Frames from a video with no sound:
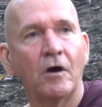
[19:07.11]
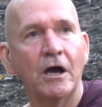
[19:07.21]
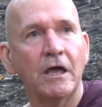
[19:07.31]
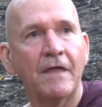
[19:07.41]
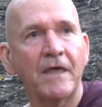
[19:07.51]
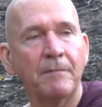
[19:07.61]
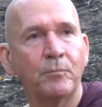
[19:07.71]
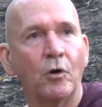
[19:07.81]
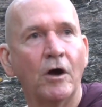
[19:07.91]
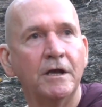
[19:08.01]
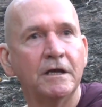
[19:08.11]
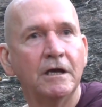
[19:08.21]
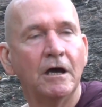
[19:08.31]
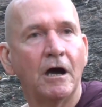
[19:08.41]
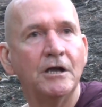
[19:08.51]
I, at that point,
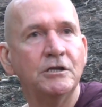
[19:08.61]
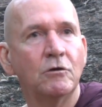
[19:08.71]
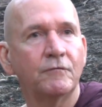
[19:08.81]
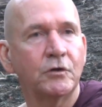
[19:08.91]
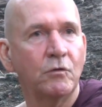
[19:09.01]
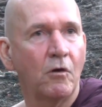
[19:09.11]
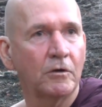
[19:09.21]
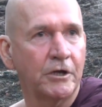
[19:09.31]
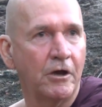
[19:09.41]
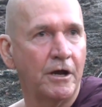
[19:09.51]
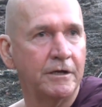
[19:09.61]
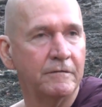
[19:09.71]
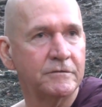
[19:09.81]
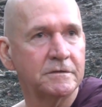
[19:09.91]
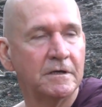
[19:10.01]
I knew of two
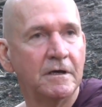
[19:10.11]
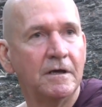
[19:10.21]
alternatives.